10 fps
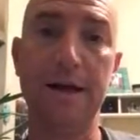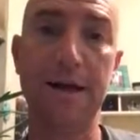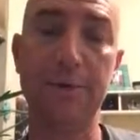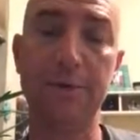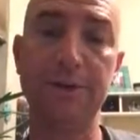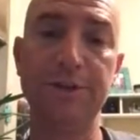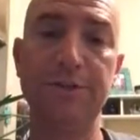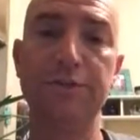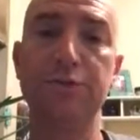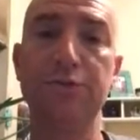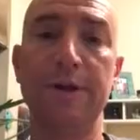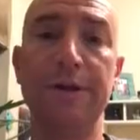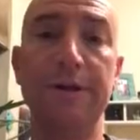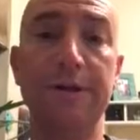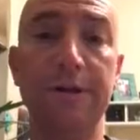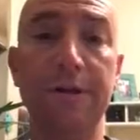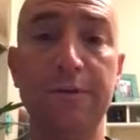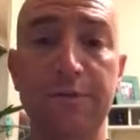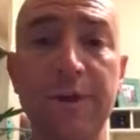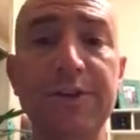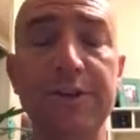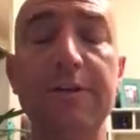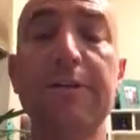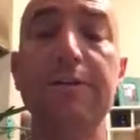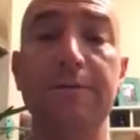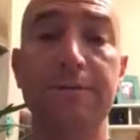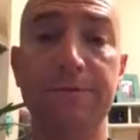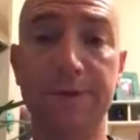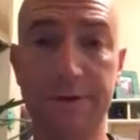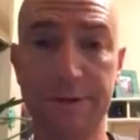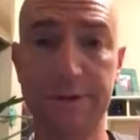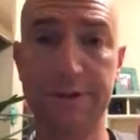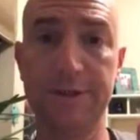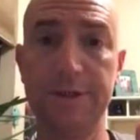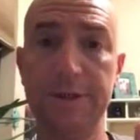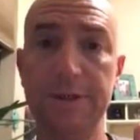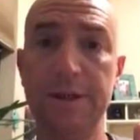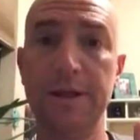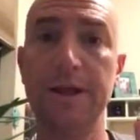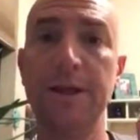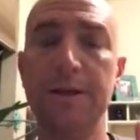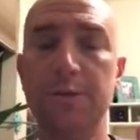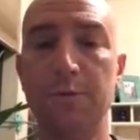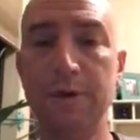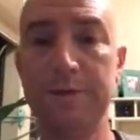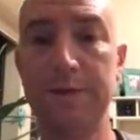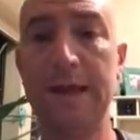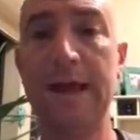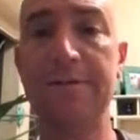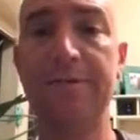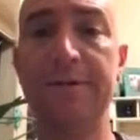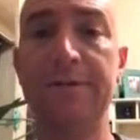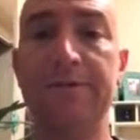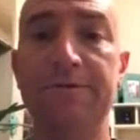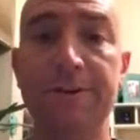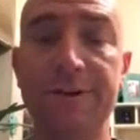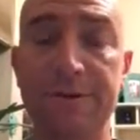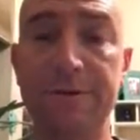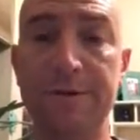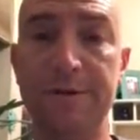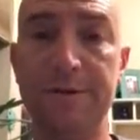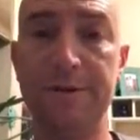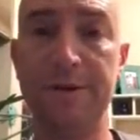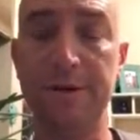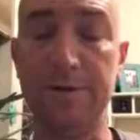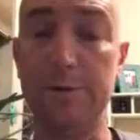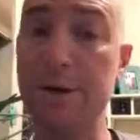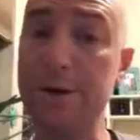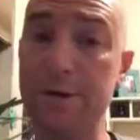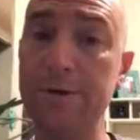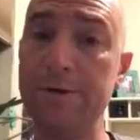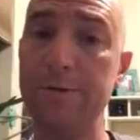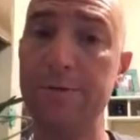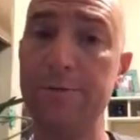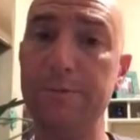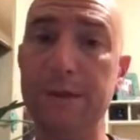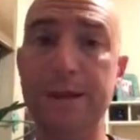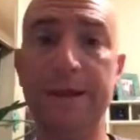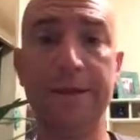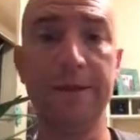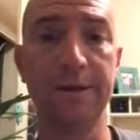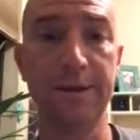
I want you to run efficient first. Once we have an efficient runner, meaning